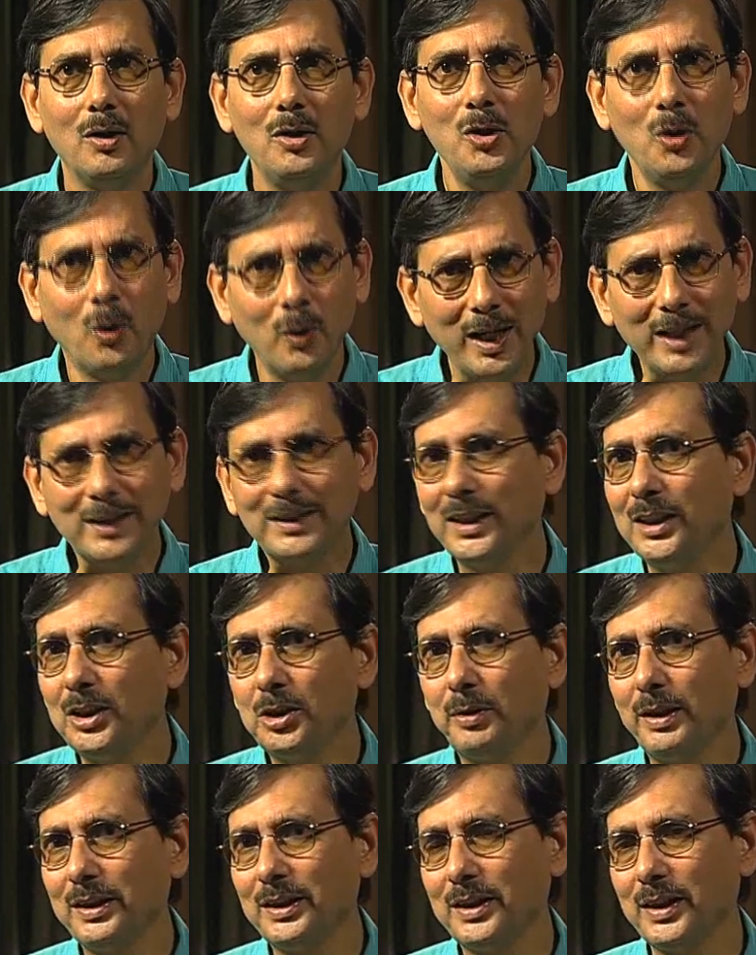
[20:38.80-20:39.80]
No less
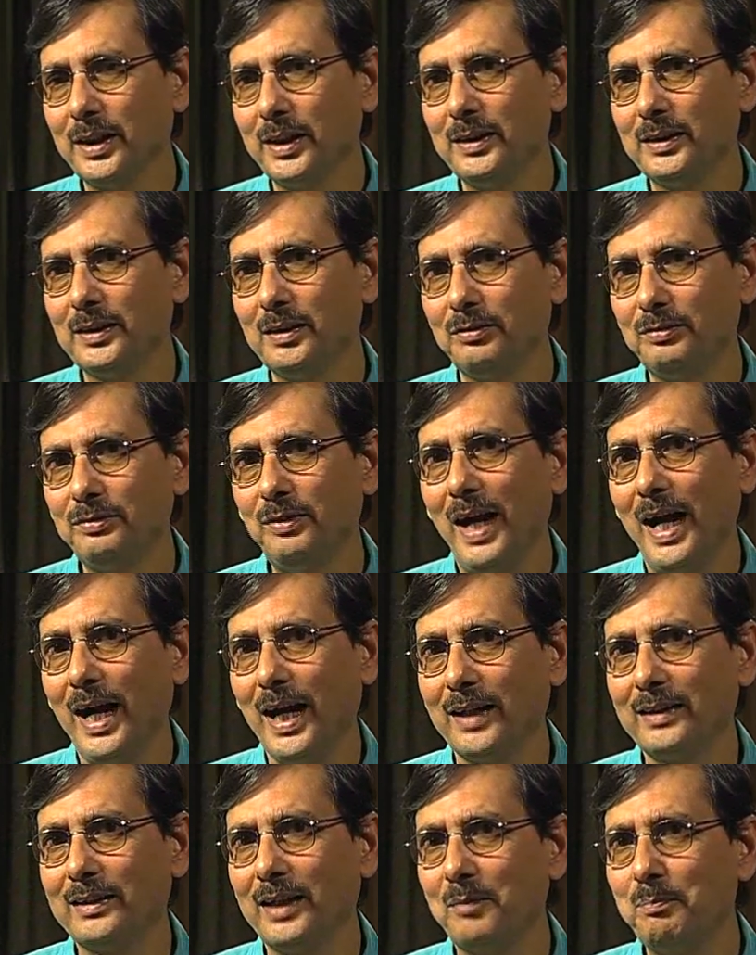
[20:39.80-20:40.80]
interesting is the
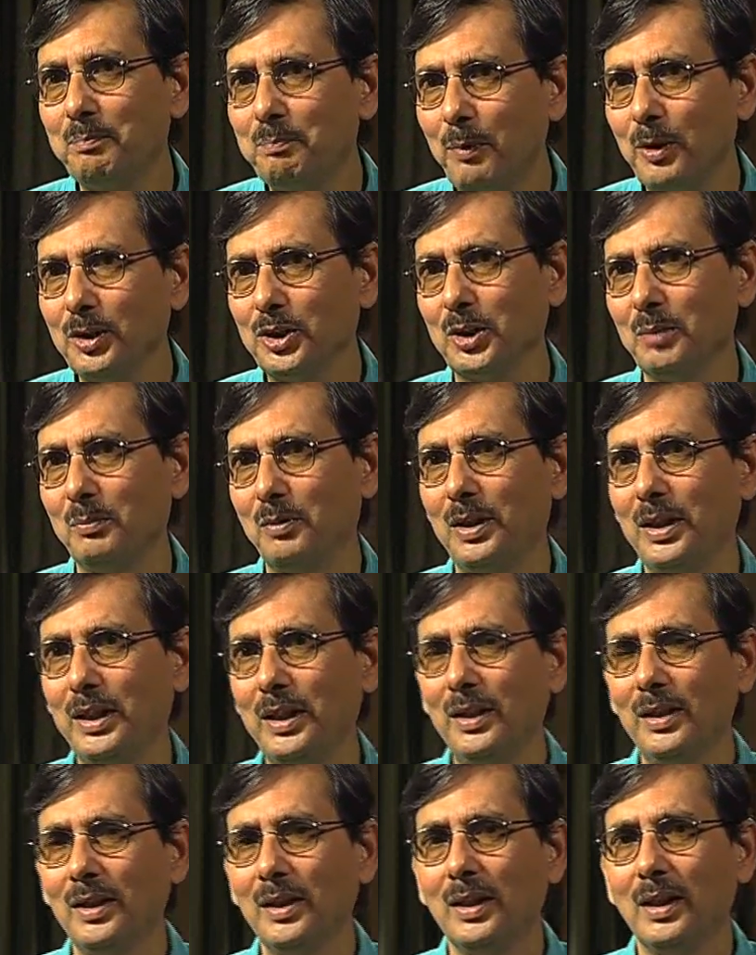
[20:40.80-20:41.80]
fact that
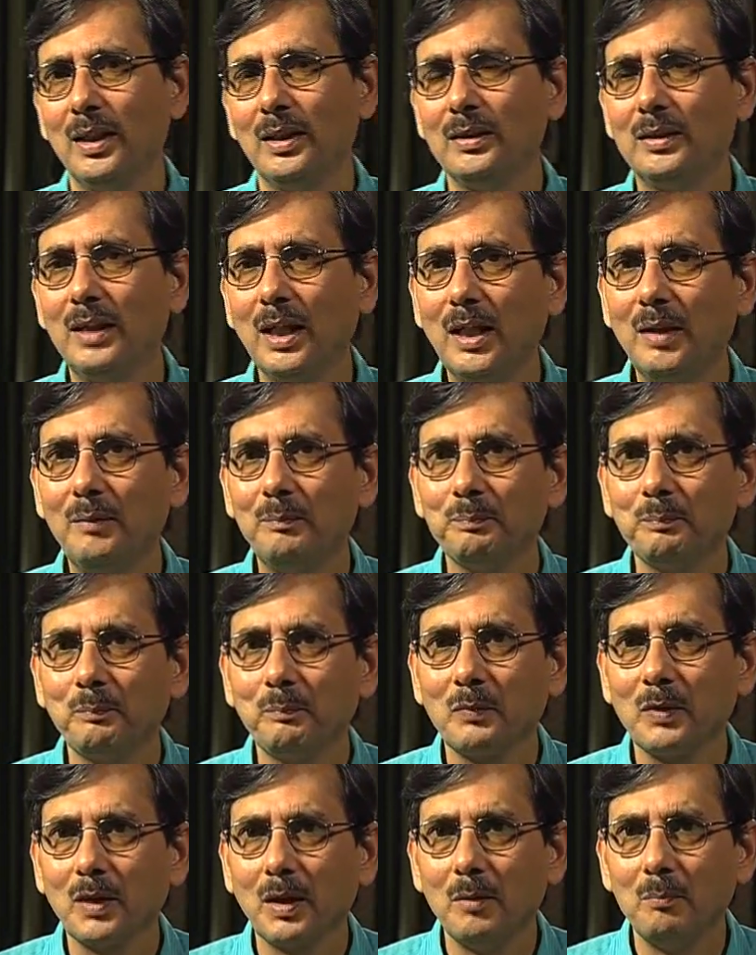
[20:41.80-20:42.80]
possibly the
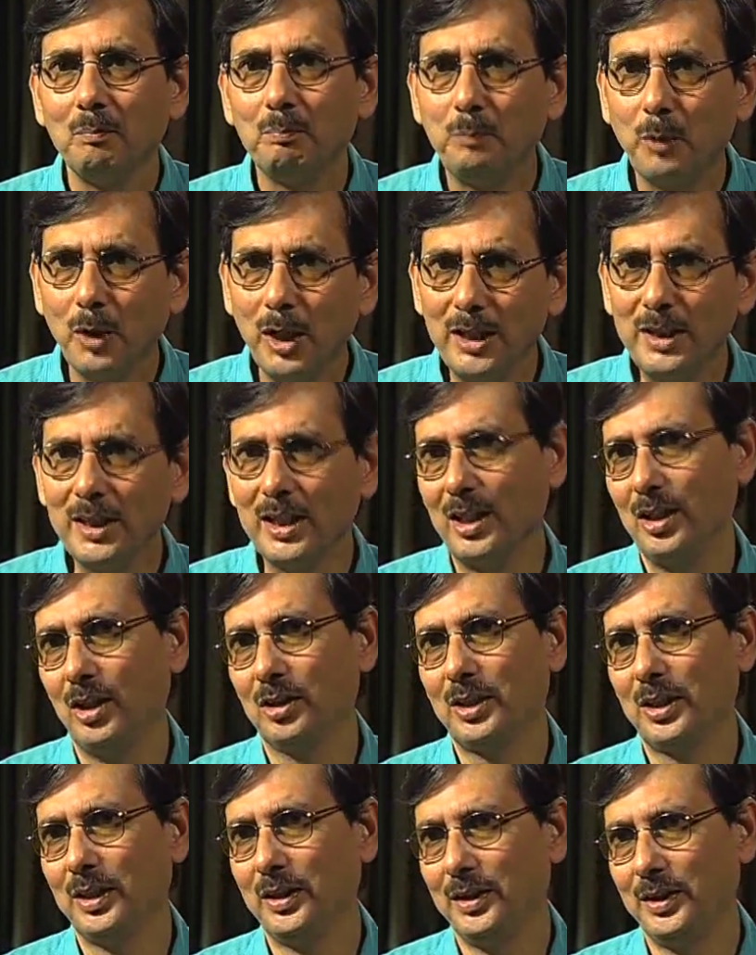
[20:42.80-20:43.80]
political
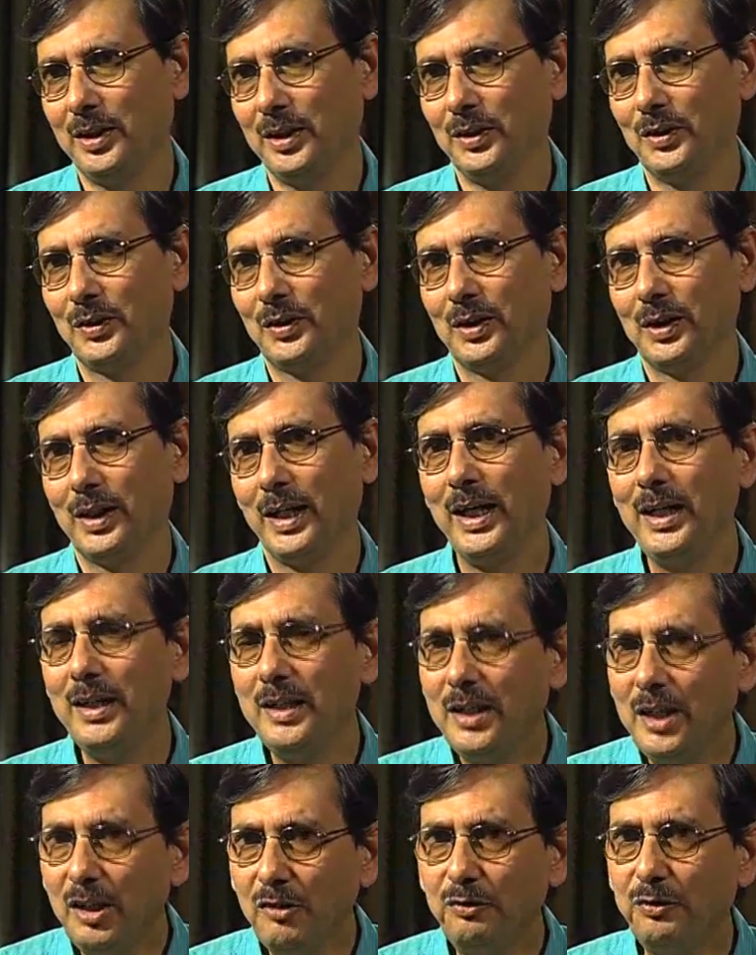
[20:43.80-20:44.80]
authorities
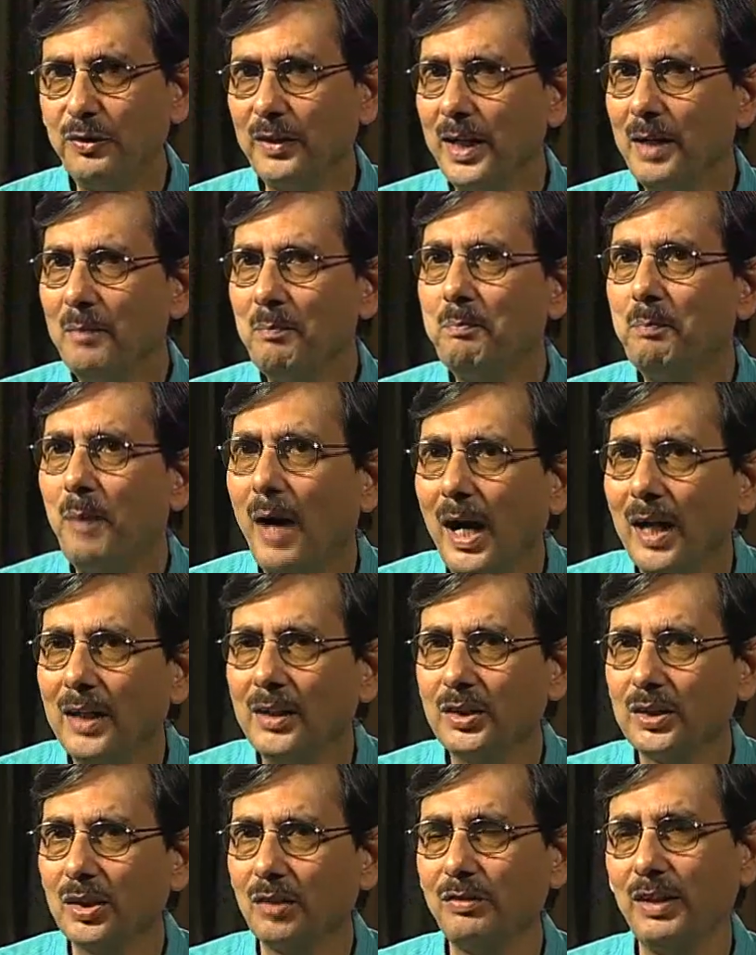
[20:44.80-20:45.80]
in different
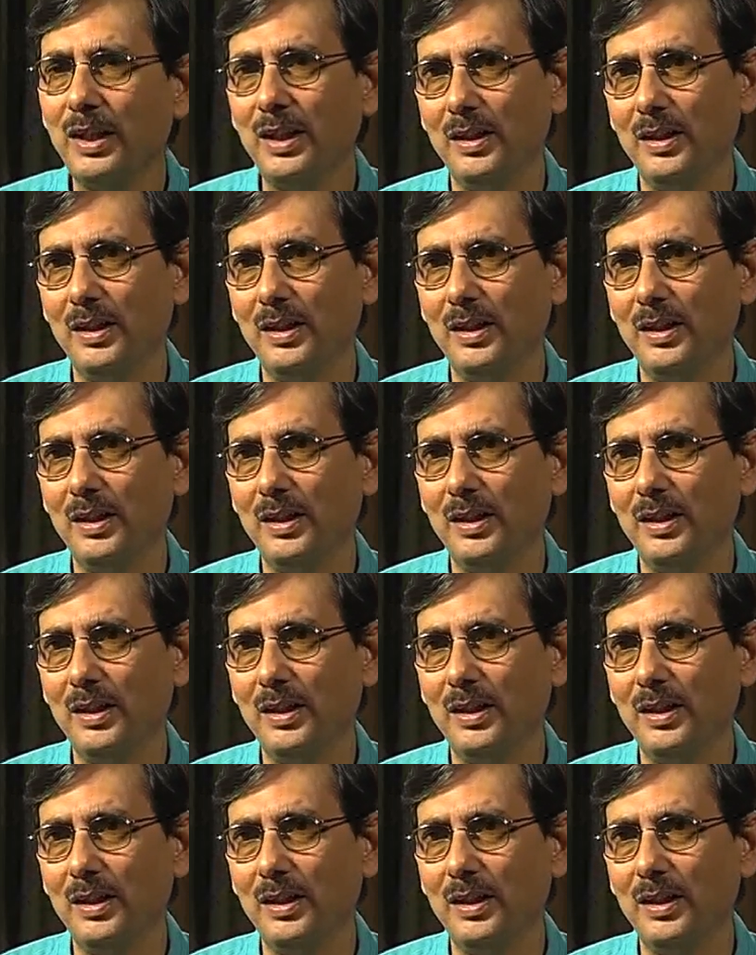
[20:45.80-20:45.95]
parts of